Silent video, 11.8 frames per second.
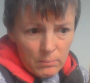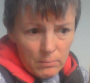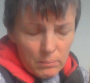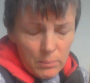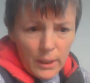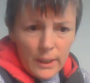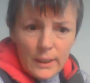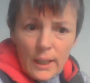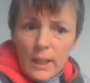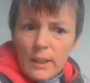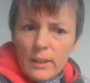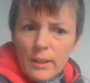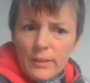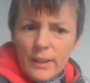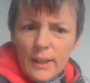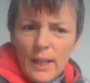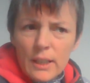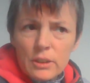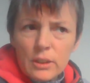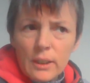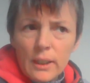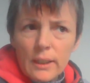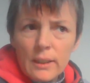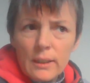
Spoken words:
But I think actually